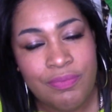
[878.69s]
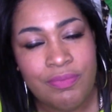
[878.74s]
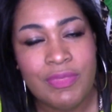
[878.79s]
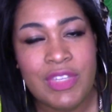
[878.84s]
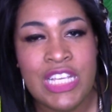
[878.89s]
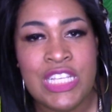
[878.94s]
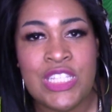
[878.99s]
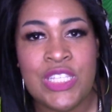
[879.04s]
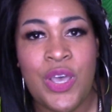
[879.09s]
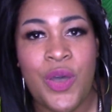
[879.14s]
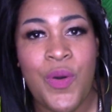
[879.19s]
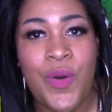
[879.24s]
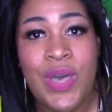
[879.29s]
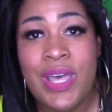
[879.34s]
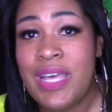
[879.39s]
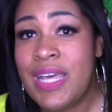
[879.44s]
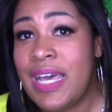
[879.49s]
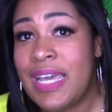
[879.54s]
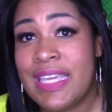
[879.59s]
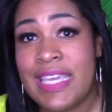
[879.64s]
So
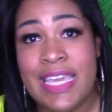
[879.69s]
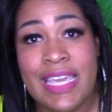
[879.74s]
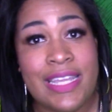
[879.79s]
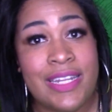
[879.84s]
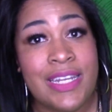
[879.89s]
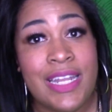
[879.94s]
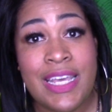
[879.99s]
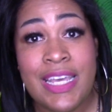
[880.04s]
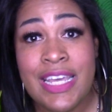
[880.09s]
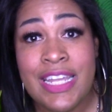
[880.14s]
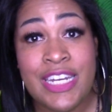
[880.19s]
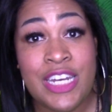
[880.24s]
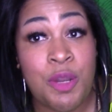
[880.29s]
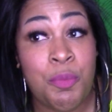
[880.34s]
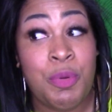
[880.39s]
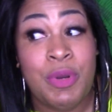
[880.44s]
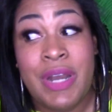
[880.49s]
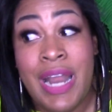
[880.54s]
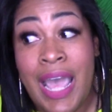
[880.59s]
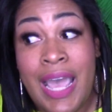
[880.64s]
again,
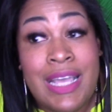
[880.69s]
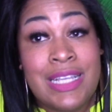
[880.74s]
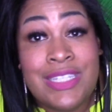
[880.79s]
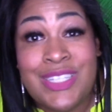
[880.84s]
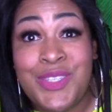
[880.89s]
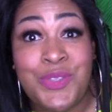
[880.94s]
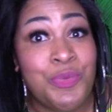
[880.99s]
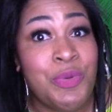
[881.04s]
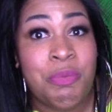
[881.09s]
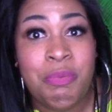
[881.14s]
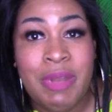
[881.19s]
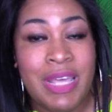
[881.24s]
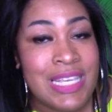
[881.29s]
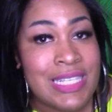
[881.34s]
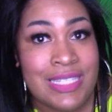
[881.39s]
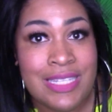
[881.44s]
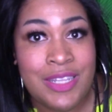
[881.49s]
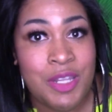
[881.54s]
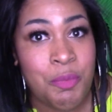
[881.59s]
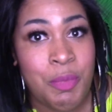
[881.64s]
number 9, just
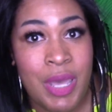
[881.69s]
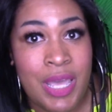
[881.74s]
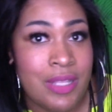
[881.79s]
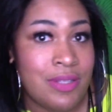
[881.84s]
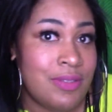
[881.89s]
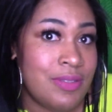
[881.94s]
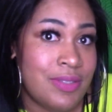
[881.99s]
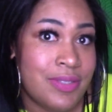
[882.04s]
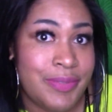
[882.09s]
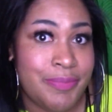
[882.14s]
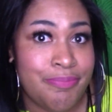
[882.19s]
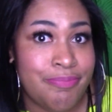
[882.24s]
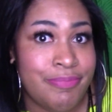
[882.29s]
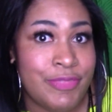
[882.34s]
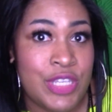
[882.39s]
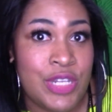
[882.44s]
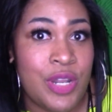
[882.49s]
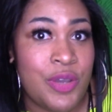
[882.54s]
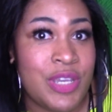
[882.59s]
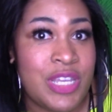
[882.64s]
replacing the buttons.
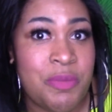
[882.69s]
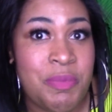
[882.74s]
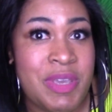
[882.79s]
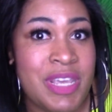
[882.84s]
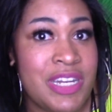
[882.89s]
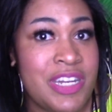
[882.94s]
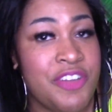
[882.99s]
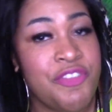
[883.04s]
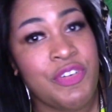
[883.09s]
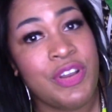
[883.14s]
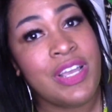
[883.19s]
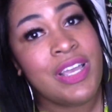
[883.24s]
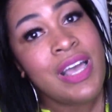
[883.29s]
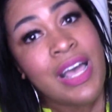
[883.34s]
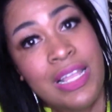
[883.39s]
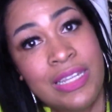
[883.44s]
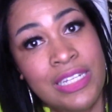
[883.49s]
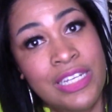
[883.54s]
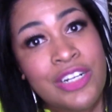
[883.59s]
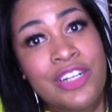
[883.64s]
You know, give you a different
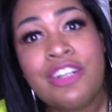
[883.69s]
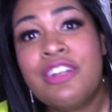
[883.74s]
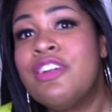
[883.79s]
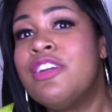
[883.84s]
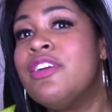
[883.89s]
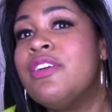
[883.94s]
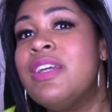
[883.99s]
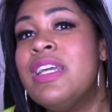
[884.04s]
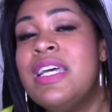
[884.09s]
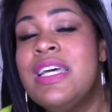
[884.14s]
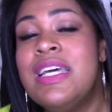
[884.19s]
color,